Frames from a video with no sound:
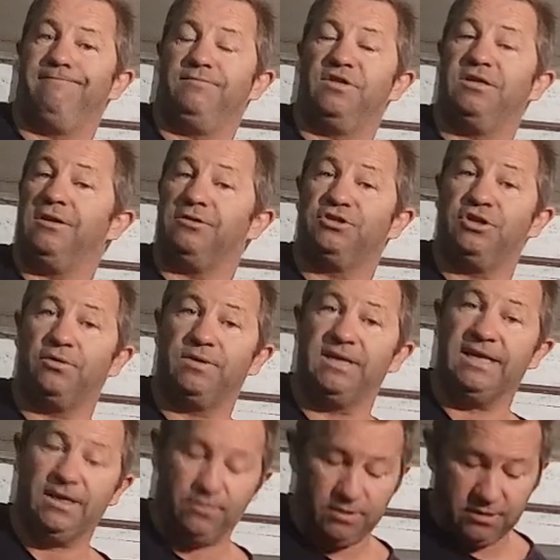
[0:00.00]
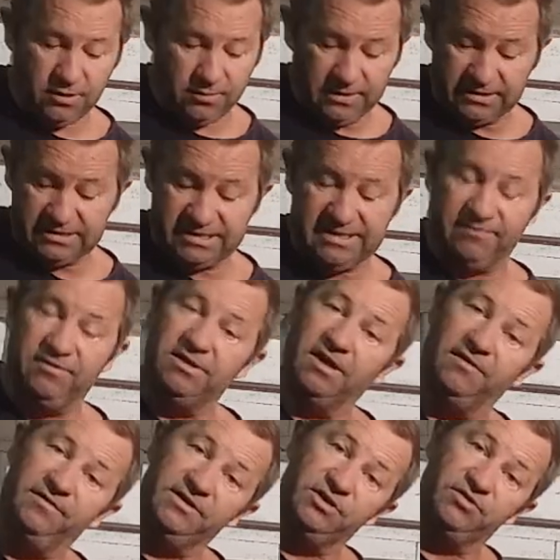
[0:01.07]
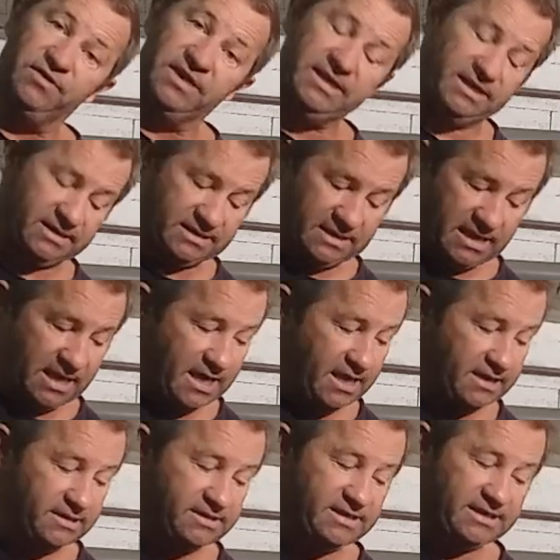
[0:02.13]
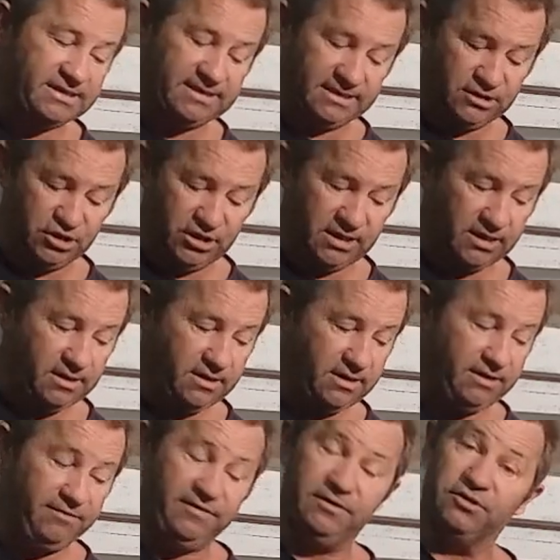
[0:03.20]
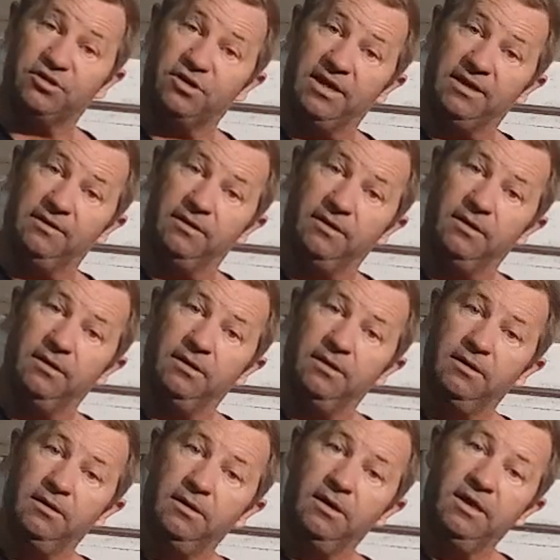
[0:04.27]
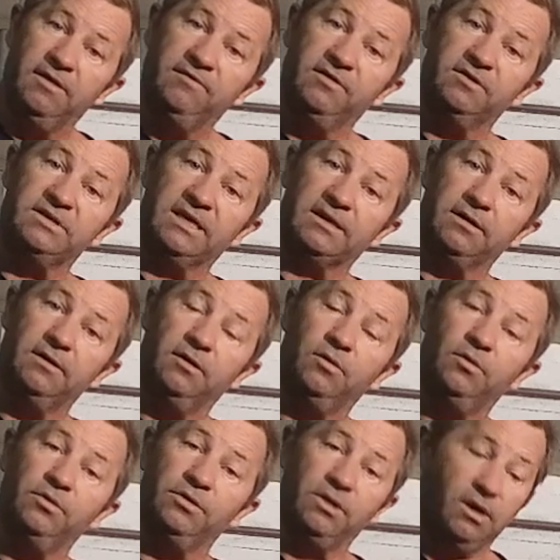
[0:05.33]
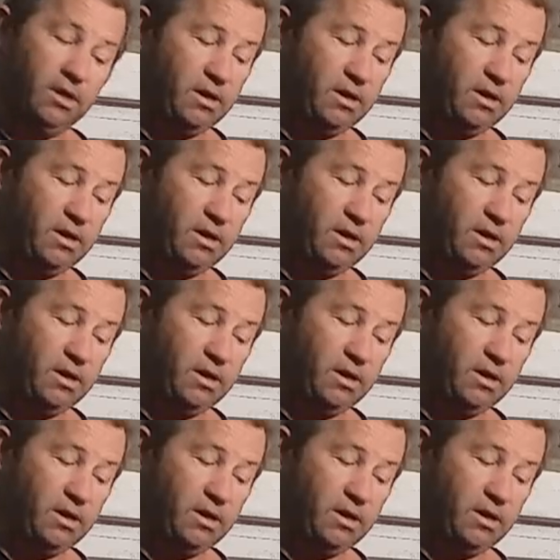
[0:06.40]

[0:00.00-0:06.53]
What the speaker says: they're not choking out, you know. And it's 7.5 inch radius there, 6 inch here, and it feels great. Feels like an old